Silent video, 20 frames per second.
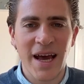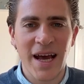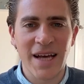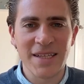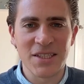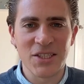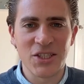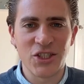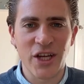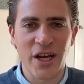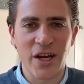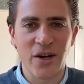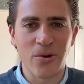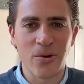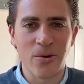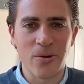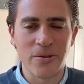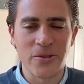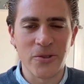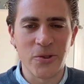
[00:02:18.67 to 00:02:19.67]
as a
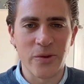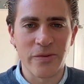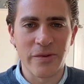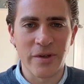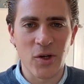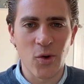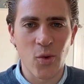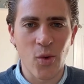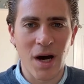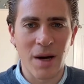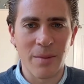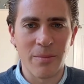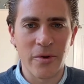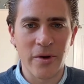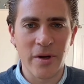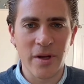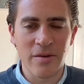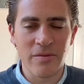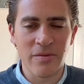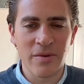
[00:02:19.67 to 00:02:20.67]
shareholder of a
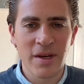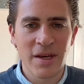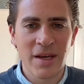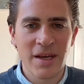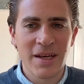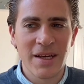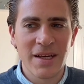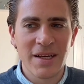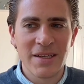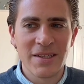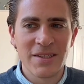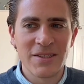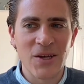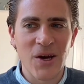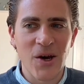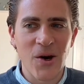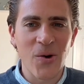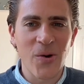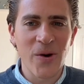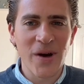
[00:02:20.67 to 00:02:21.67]
cooperative.
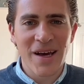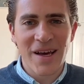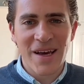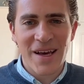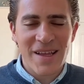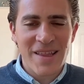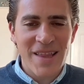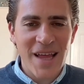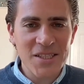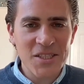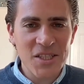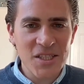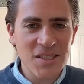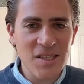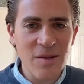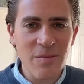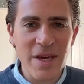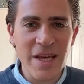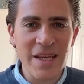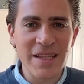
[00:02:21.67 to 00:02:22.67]
So that's just
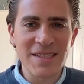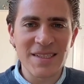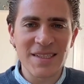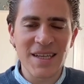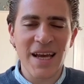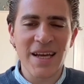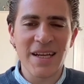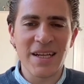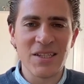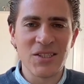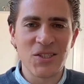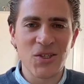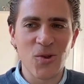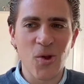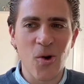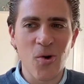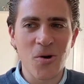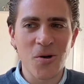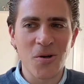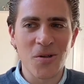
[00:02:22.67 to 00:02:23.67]
some insight into
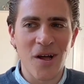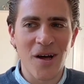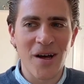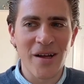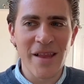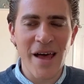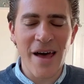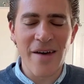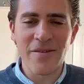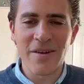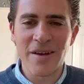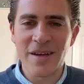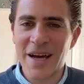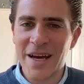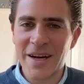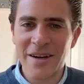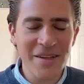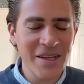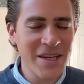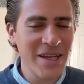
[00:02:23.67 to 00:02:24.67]
Local Law 11.
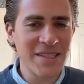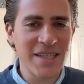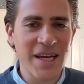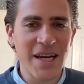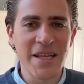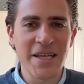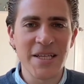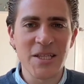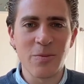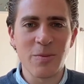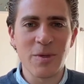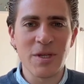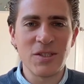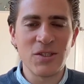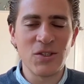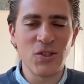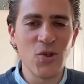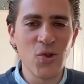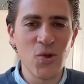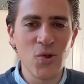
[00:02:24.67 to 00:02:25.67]
I don't think it's anything to be
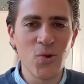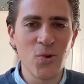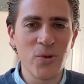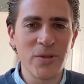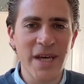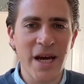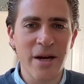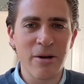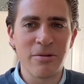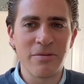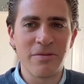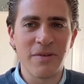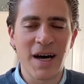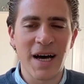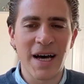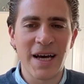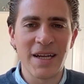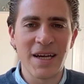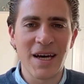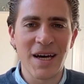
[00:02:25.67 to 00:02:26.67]
too
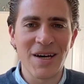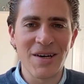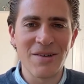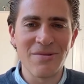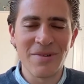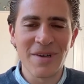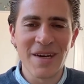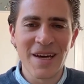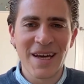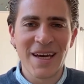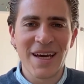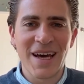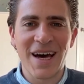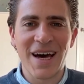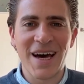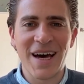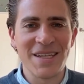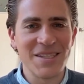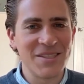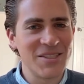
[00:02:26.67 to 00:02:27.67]
terrified of.
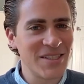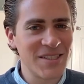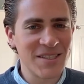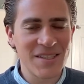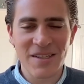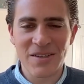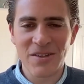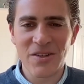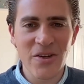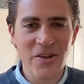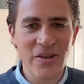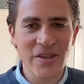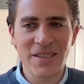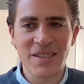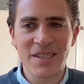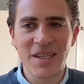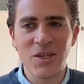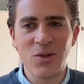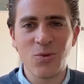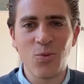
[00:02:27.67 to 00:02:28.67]
Just New York
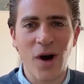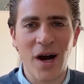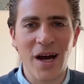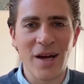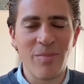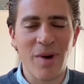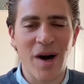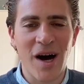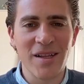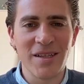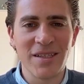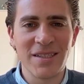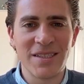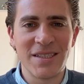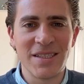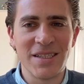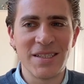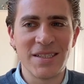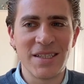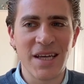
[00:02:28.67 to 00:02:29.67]
City wide
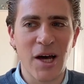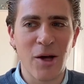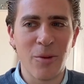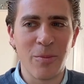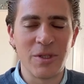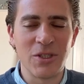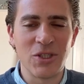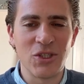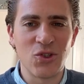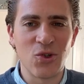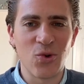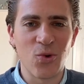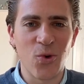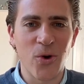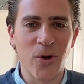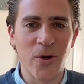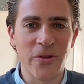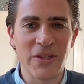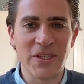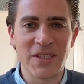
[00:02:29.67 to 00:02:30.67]
policy to help
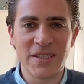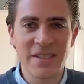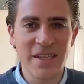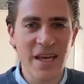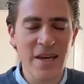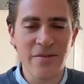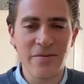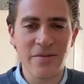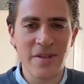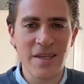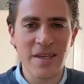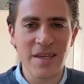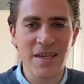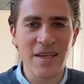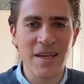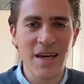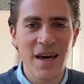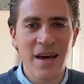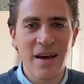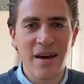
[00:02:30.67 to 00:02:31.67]
ensure the
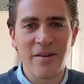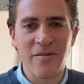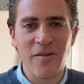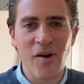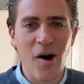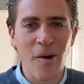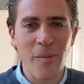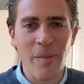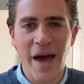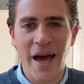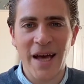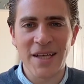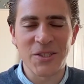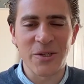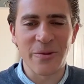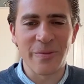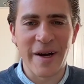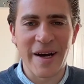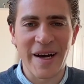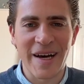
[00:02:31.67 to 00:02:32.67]
safety of all
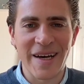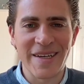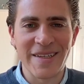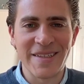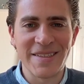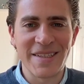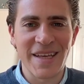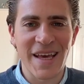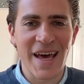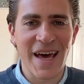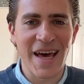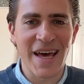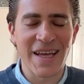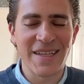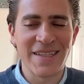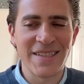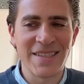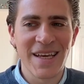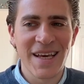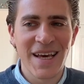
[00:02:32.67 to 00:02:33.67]
passerbys,
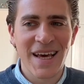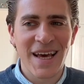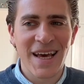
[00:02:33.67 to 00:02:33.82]
and